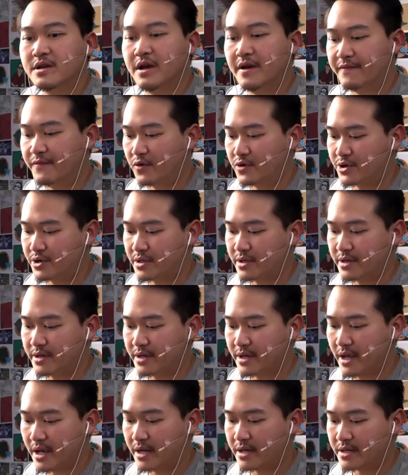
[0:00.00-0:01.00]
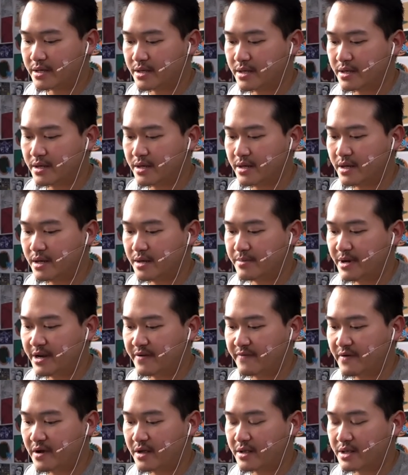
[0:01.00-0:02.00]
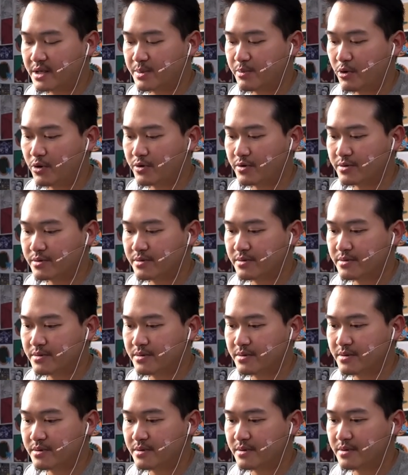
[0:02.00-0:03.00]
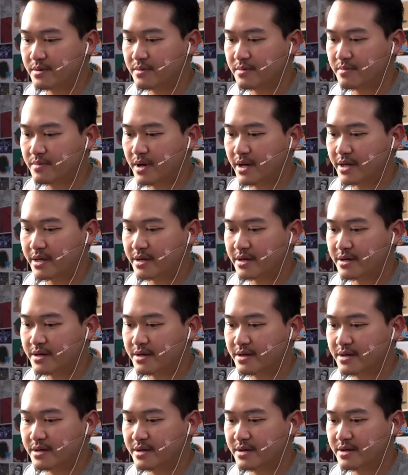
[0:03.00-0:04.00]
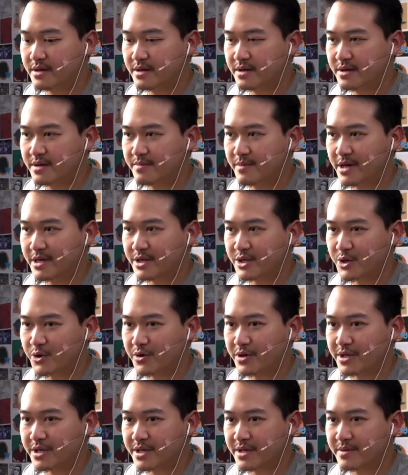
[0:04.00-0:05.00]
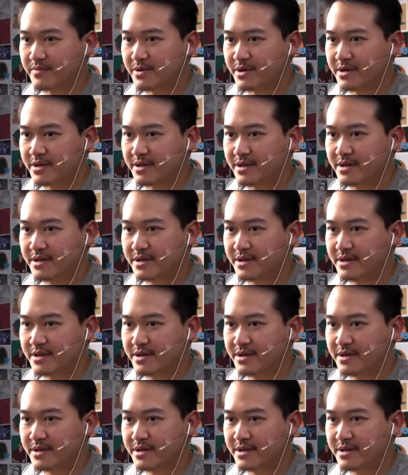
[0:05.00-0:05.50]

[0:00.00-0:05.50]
Unfortunately, I might have gotten spoiled by the toys, but